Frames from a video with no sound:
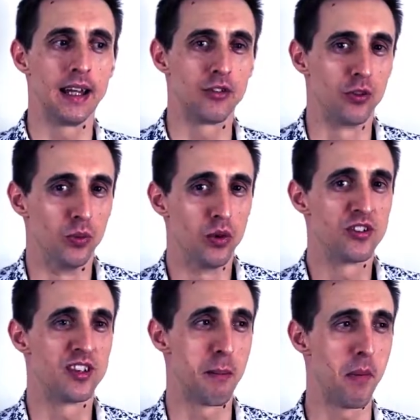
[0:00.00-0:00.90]

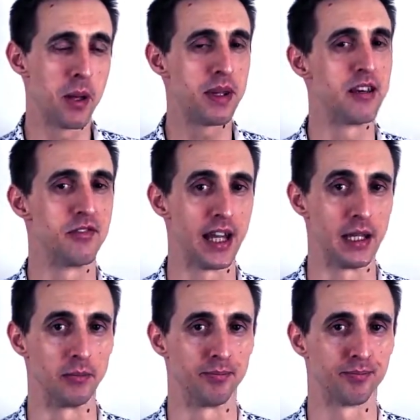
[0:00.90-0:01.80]
towards it might be in
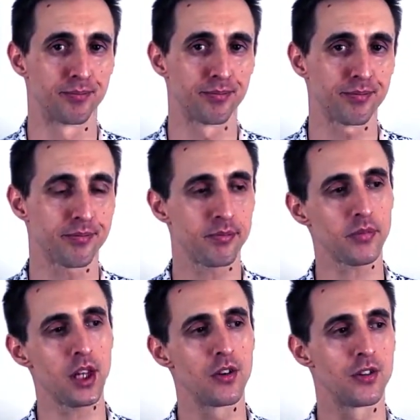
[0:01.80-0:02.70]
vain.
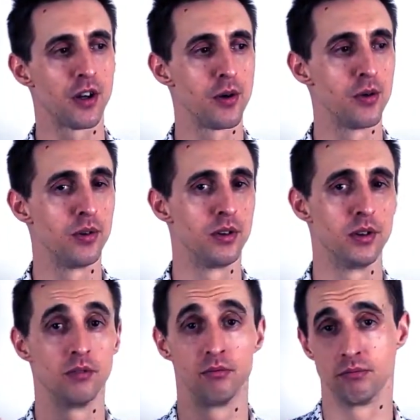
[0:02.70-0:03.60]
So
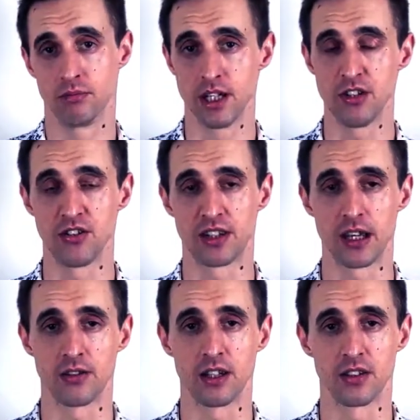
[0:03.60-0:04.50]

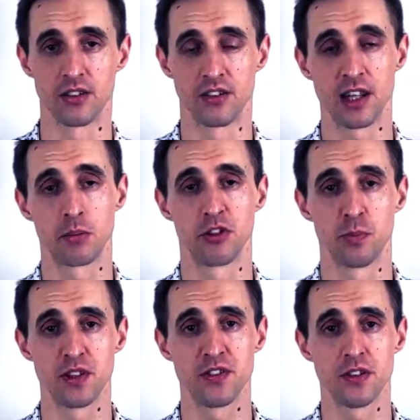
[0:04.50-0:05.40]
e-discounting is an established
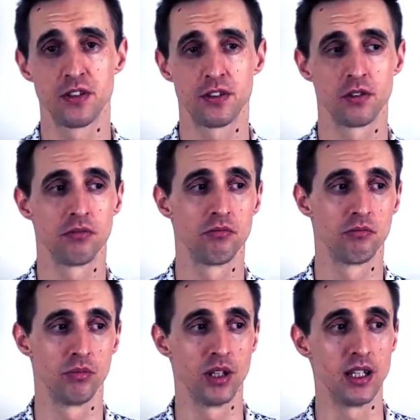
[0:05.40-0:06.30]
business.
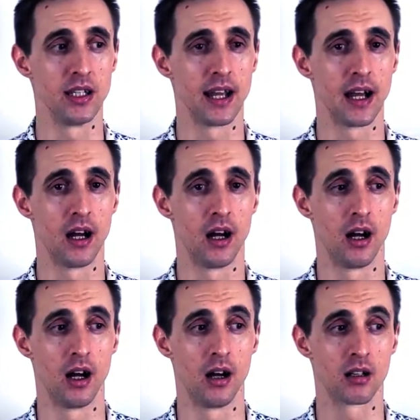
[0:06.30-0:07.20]
We
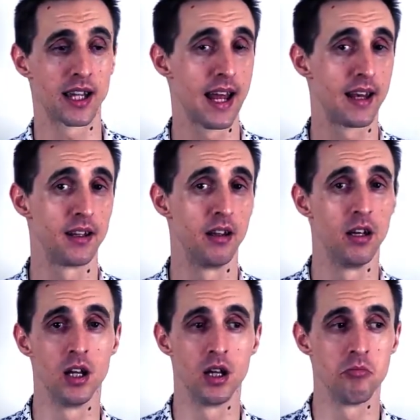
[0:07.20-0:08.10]
can
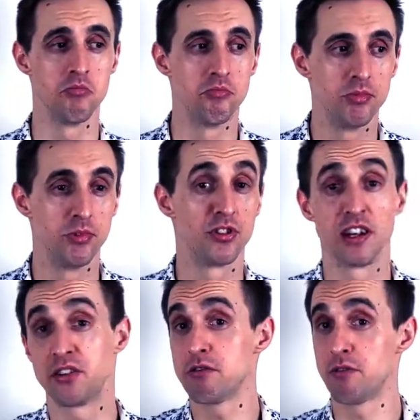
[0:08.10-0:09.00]

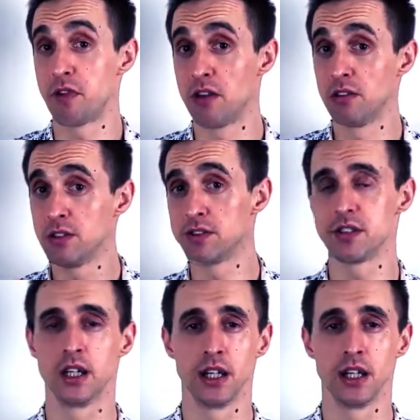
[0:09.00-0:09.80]
solicit referrals,